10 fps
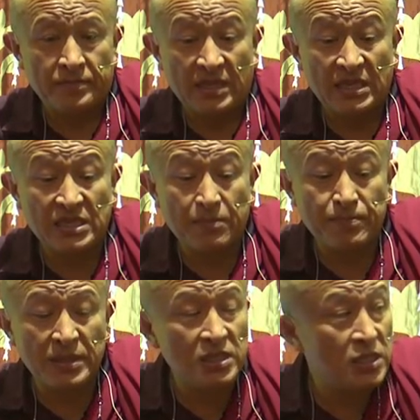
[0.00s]
That's the
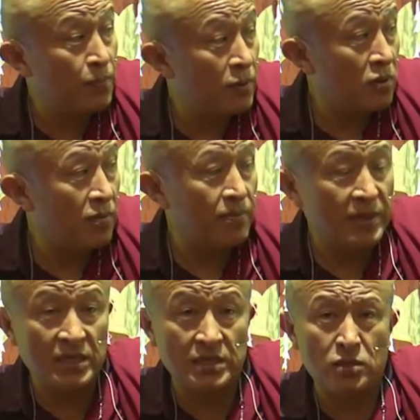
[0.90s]
principle of
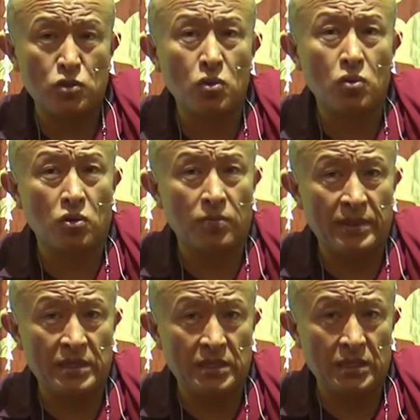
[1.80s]
so-called
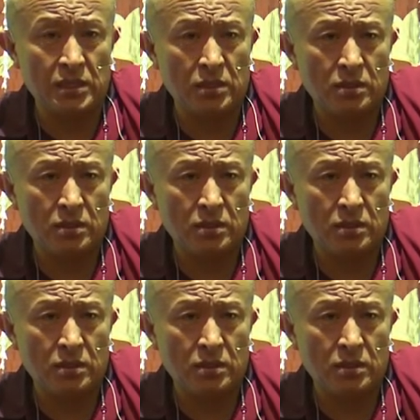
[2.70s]
meditation.